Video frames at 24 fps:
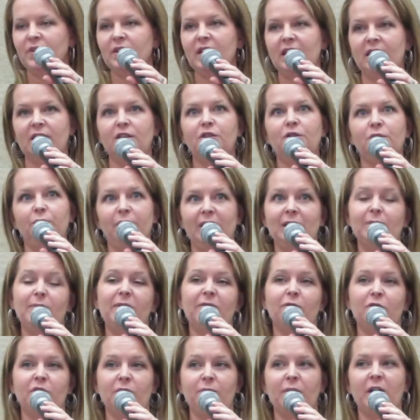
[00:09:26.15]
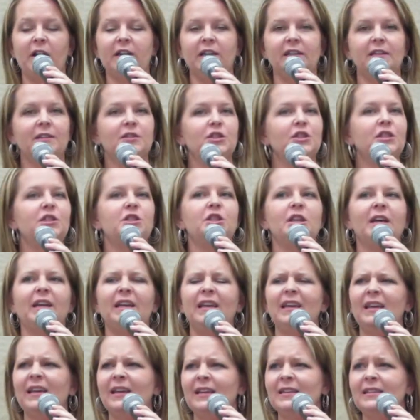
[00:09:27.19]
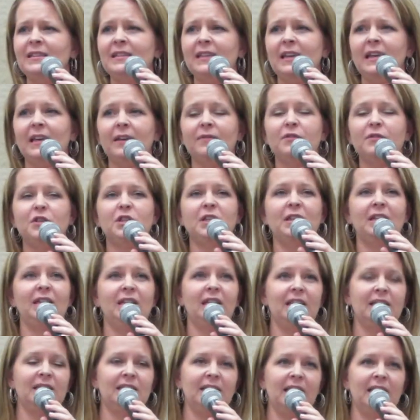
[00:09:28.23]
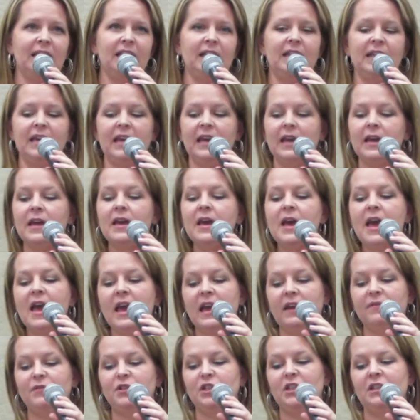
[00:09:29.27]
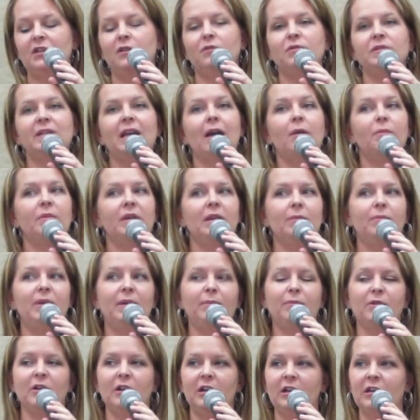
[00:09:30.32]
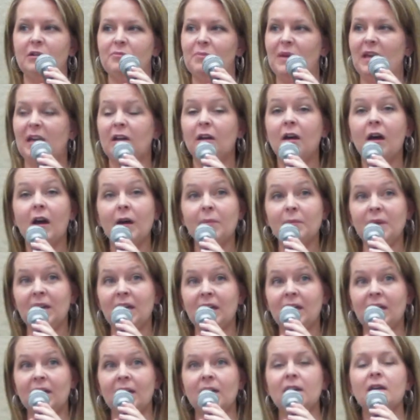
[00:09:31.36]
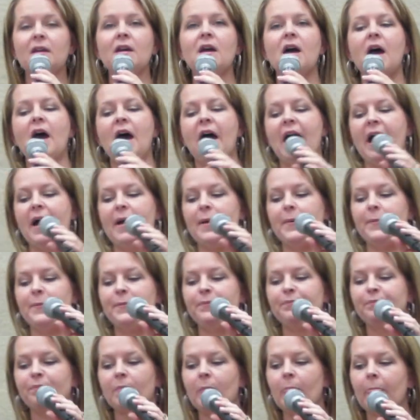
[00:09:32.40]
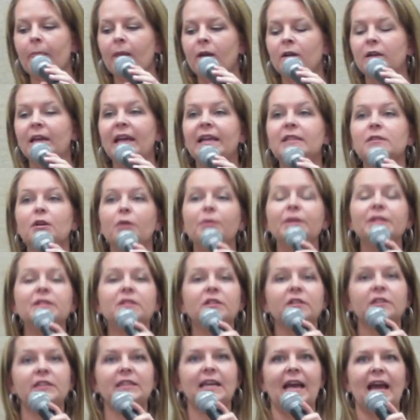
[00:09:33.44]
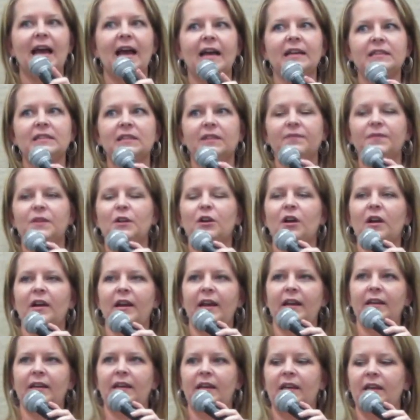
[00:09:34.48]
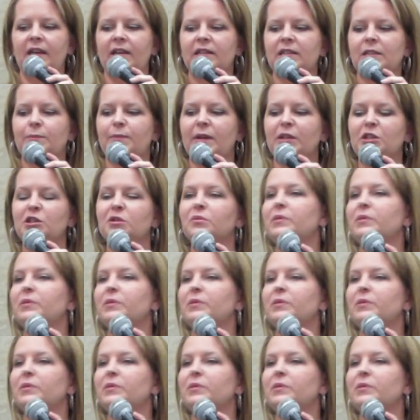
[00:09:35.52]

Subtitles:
in the 2 weeks before the party. Just checking in, seeing if she needs anything, if she knows how many people are going to be coming. It's always good to ask if there are any special